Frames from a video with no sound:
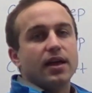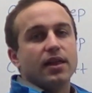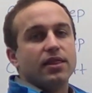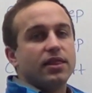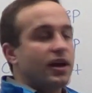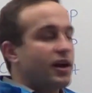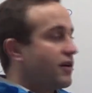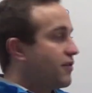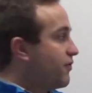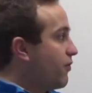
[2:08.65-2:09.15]

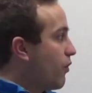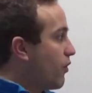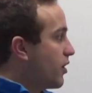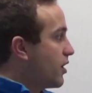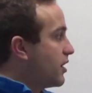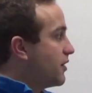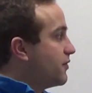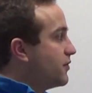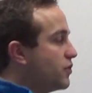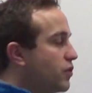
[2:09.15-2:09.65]
Therefore,
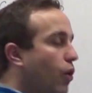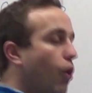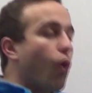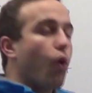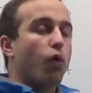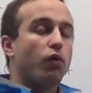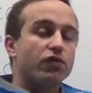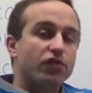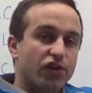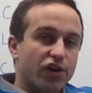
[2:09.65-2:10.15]
if you
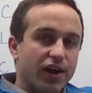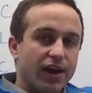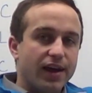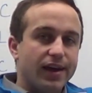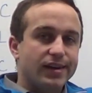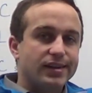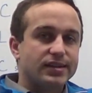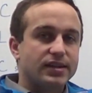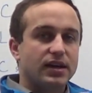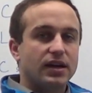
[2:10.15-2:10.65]

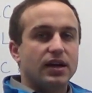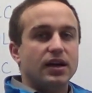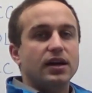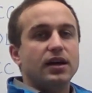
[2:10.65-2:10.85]
overhit,